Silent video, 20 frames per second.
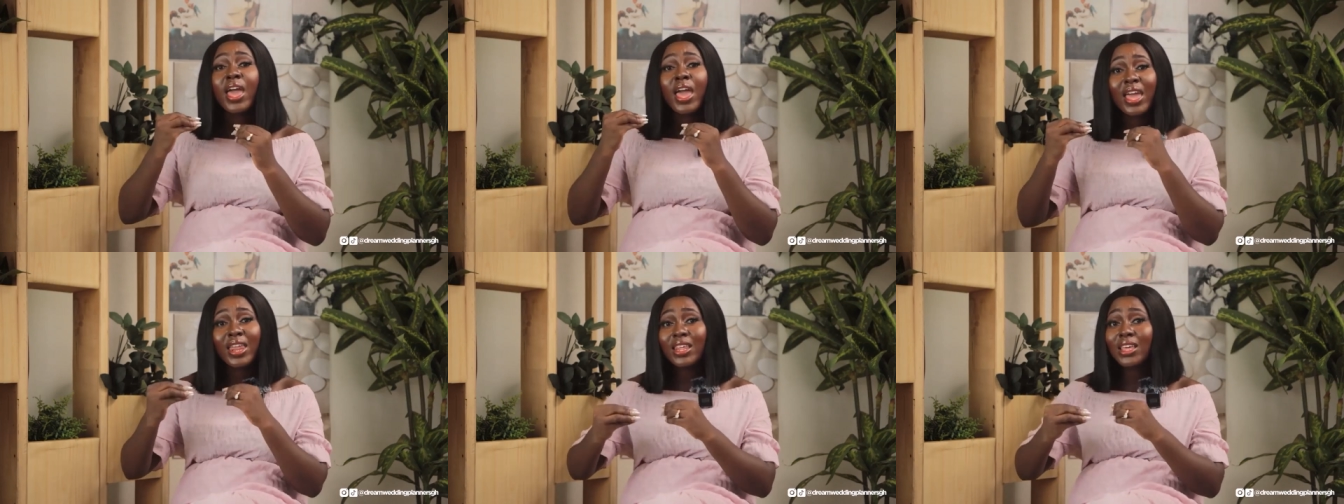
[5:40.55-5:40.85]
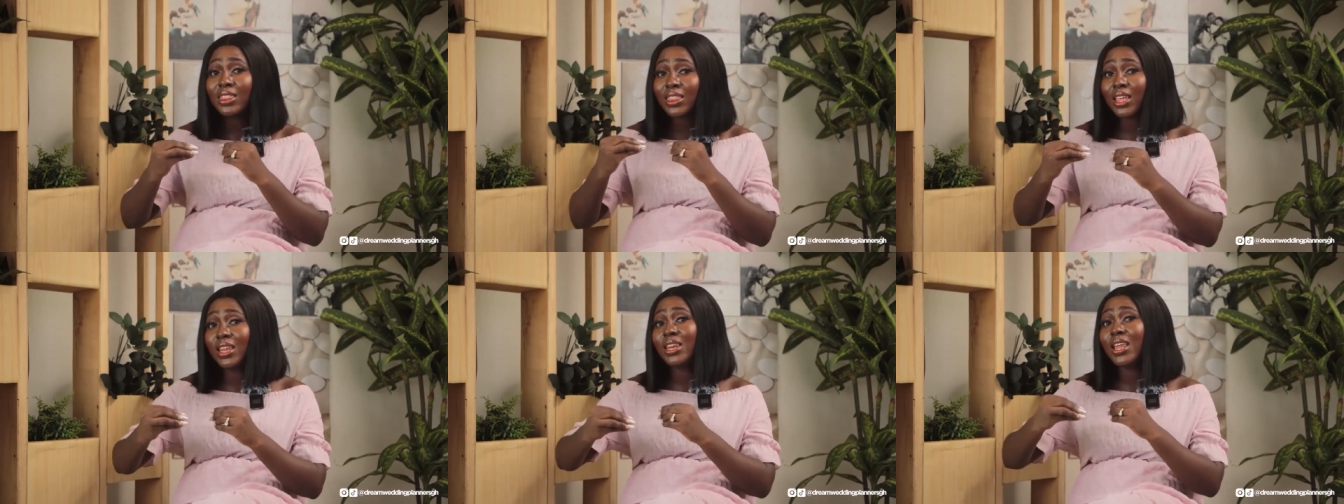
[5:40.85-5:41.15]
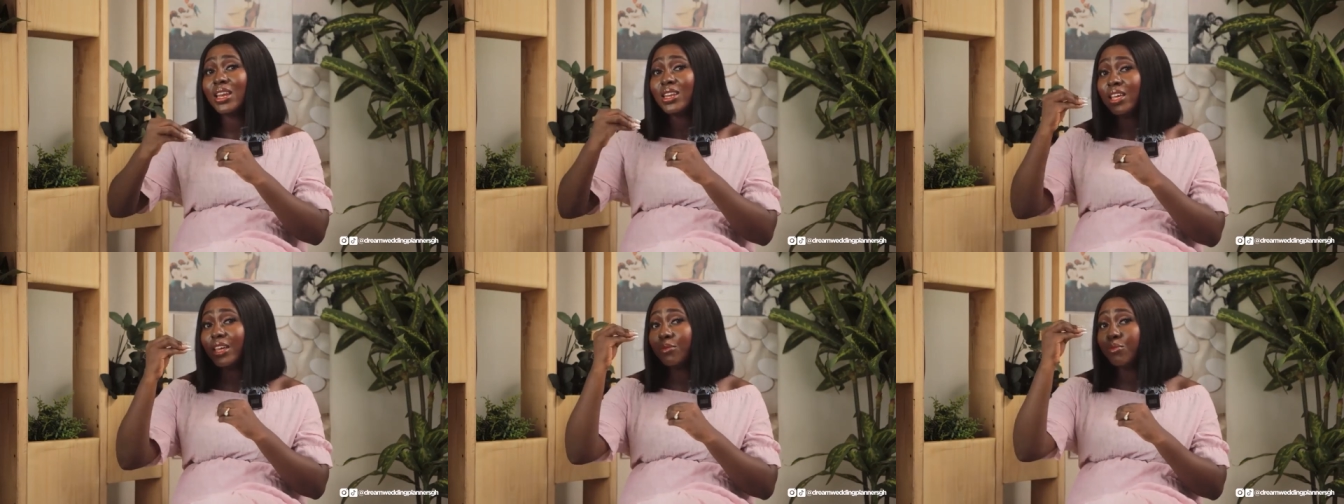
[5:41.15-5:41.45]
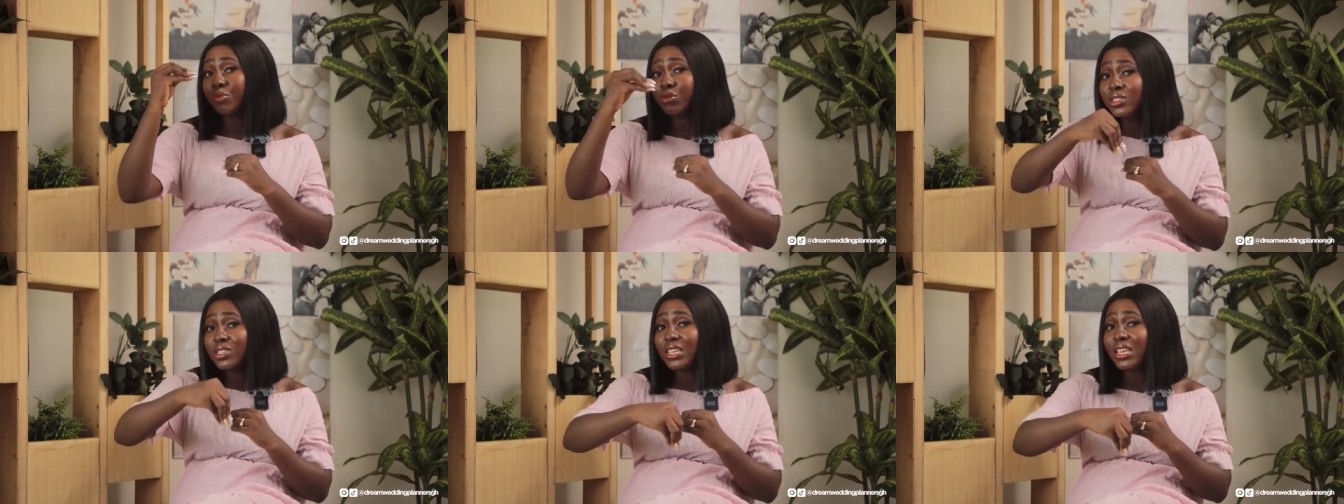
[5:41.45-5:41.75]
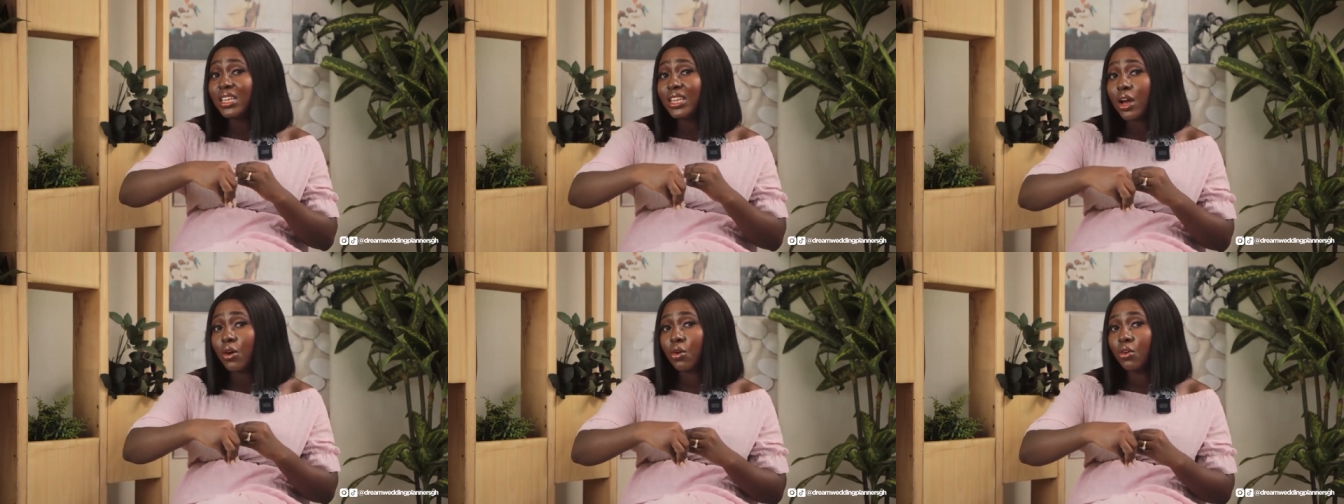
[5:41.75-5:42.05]
Anything that they put
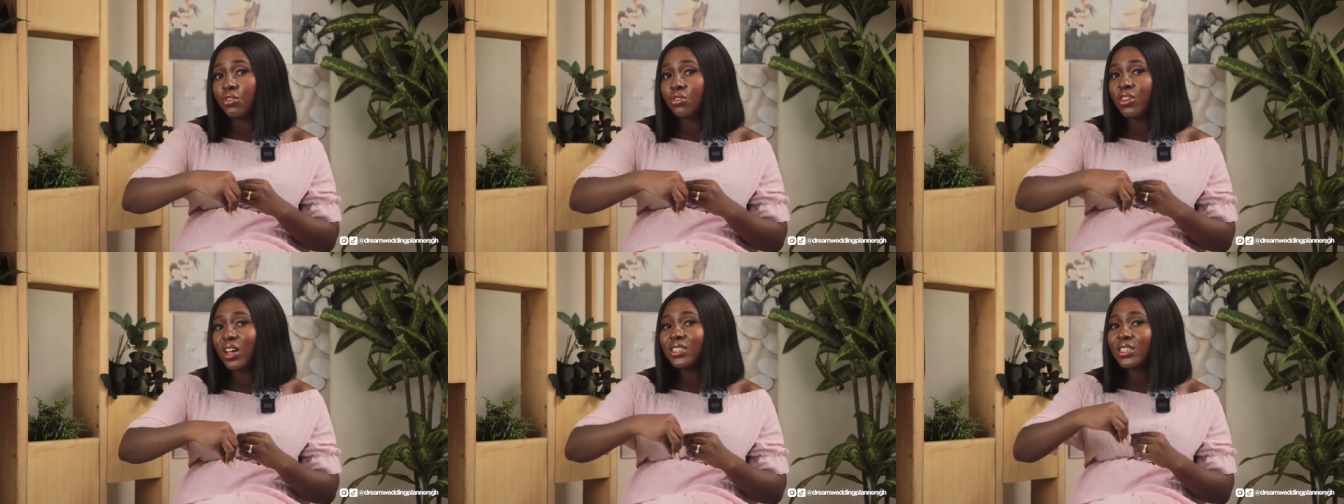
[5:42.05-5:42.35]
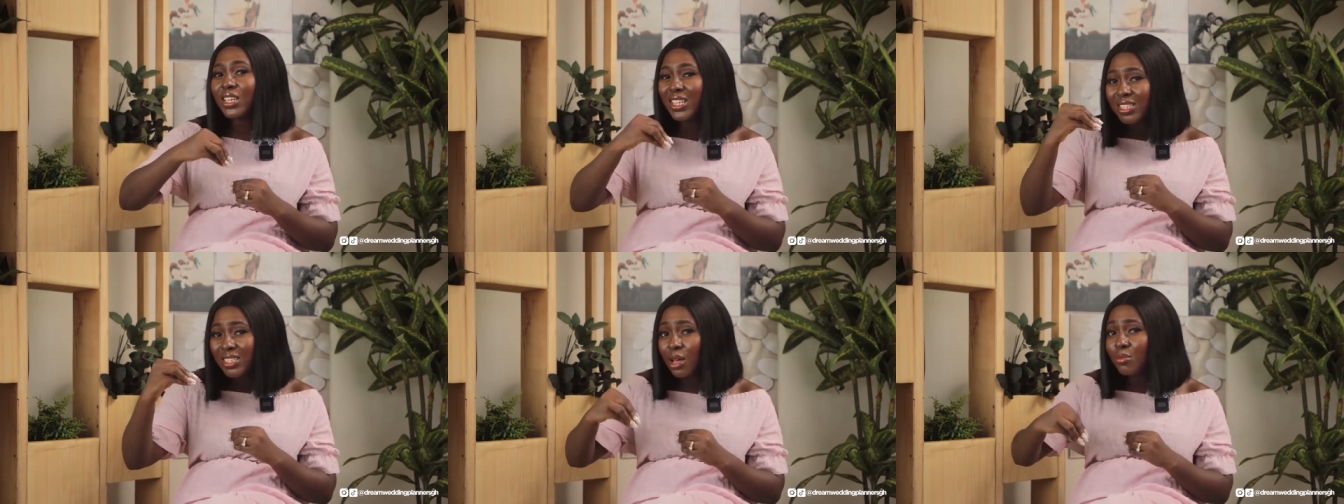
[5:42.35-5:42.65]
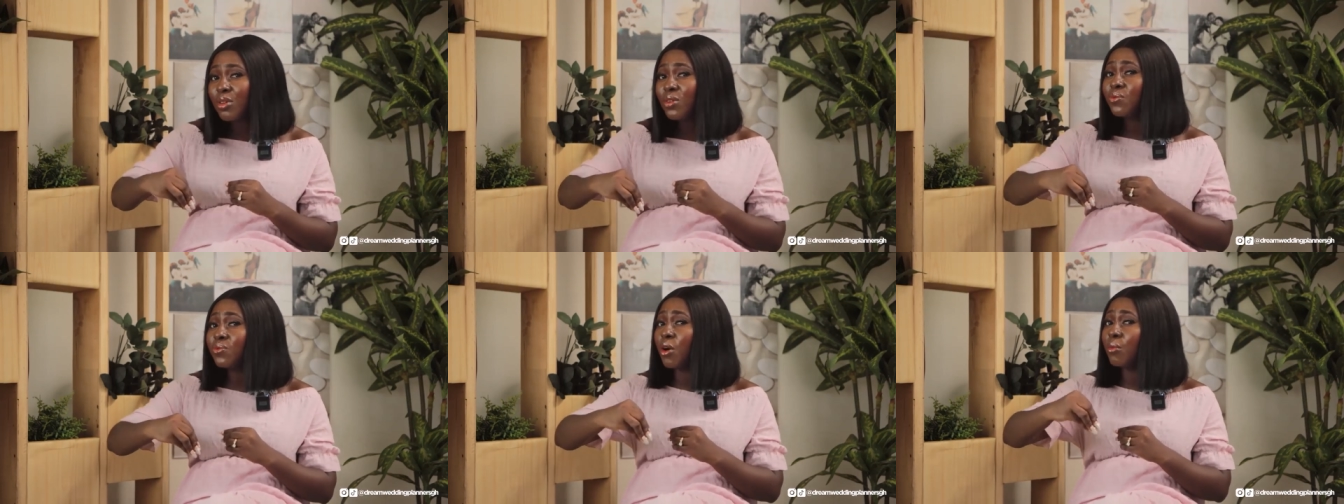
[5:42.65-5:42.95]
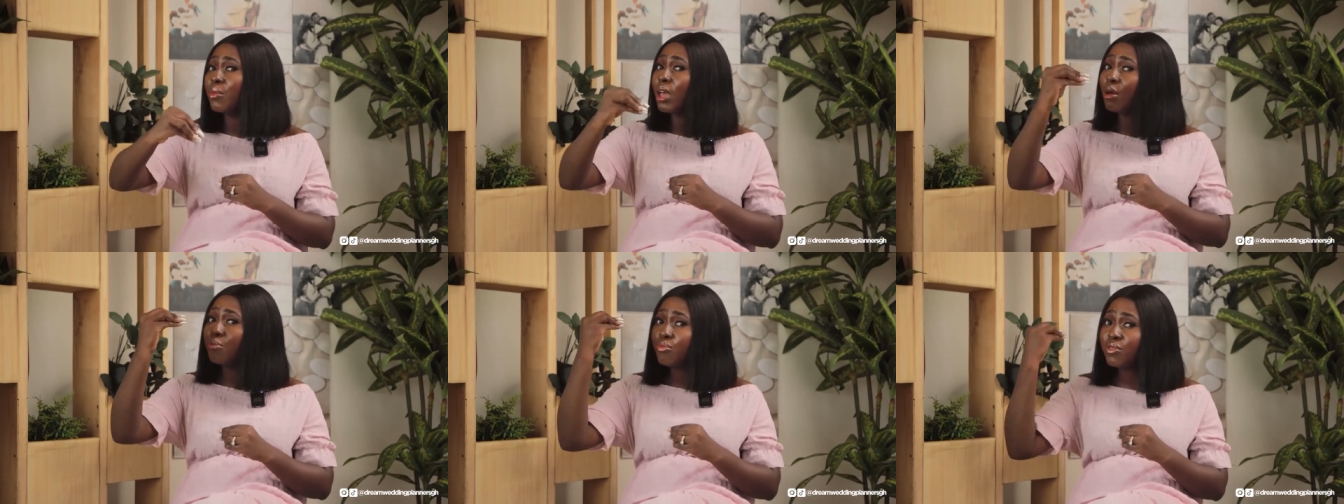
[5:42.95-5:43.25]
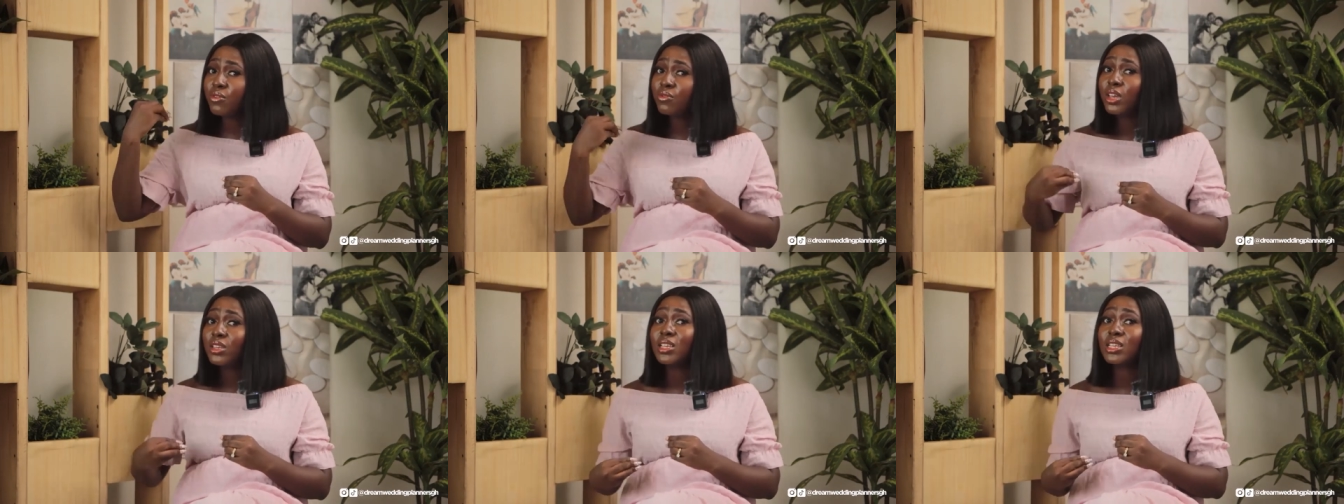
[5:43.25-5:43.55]
in their contract, it's coming from a
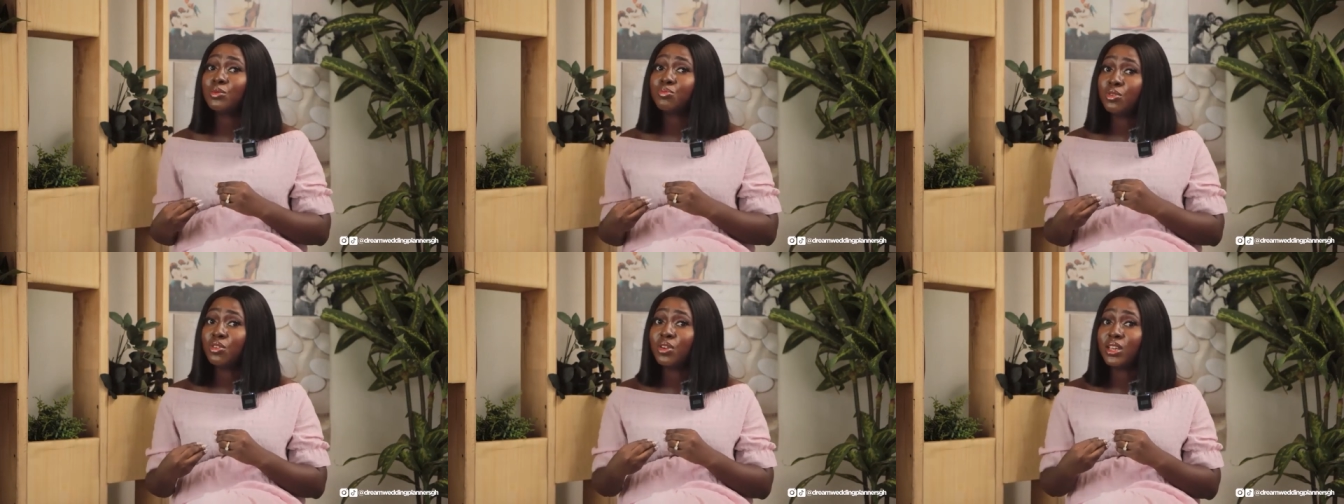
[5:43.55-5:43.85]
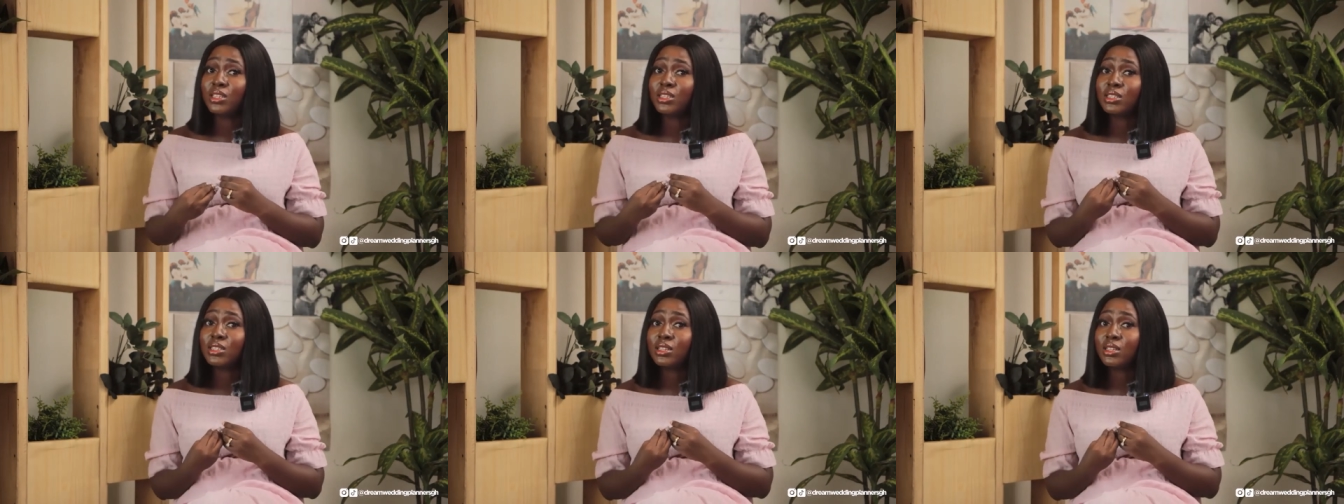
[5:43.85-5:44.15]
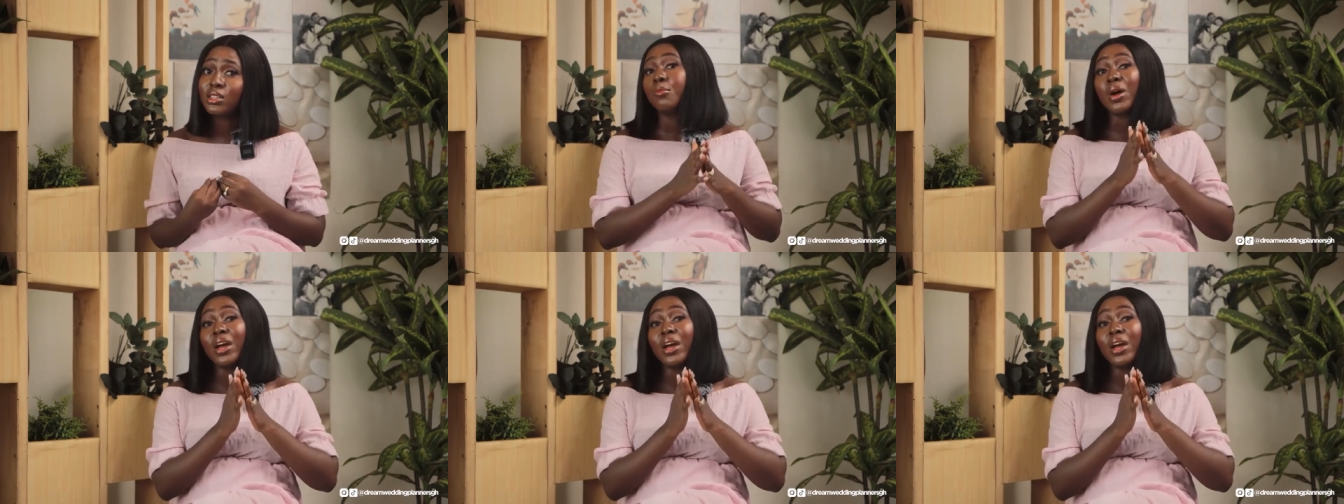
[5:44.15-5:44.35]
previous experience.